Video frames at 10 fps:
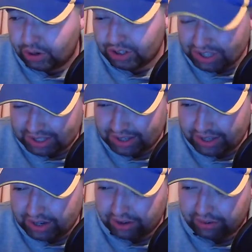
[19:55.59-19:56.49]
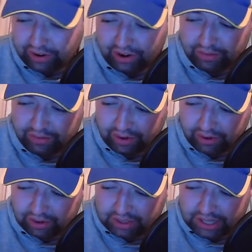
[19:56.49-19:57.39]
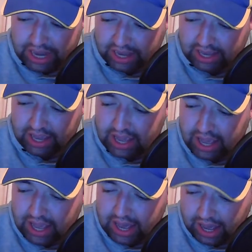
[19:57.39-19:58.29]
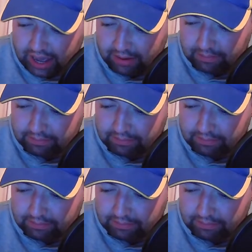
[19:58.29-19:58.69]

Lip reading: just for your own sake. I